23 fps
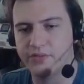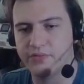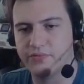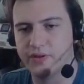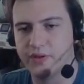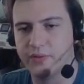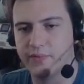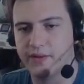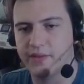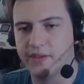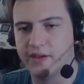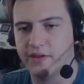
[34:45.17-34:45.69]

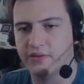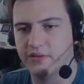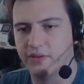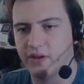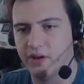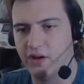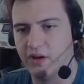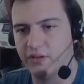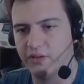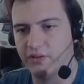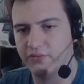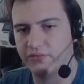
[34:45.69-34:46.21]
windows
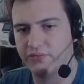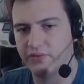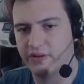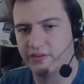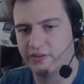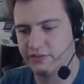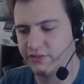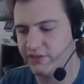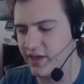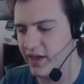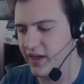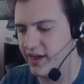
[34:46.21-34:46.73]
on the front
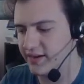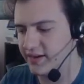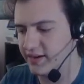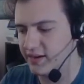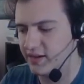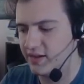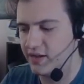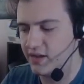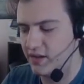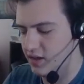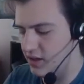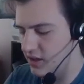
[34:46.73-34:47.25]
side,
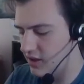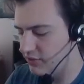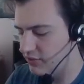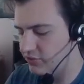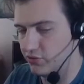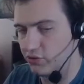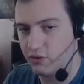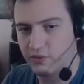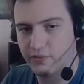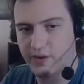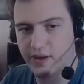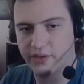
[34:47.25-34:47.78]
a
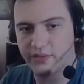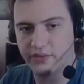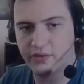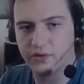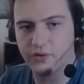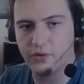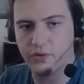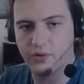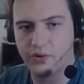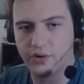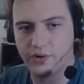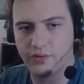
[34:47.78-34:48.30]
door around the
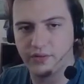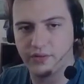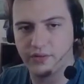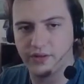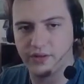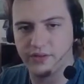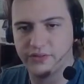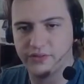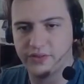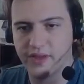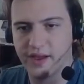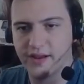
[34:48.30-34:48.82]
corner on
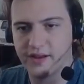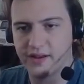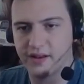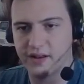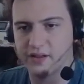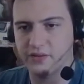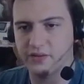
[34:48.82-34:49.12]
this side, and a